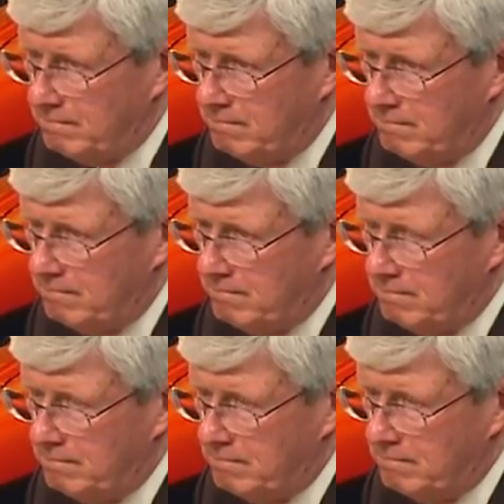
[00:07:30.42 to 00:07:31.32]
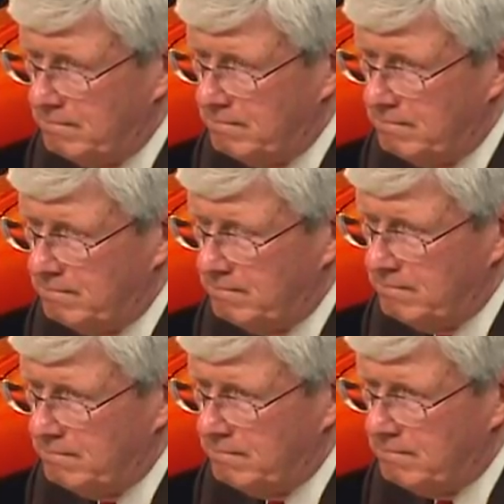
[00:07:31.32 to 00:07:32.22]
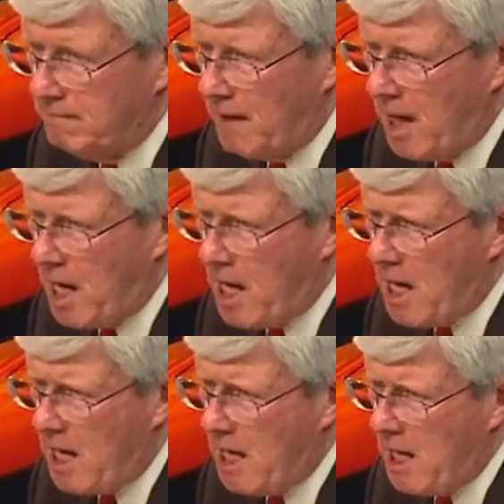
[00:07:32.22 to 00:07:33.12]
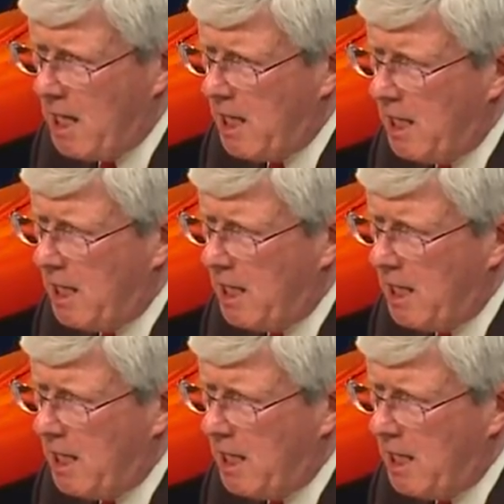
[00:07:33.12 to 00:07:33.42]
The person shown says nothing.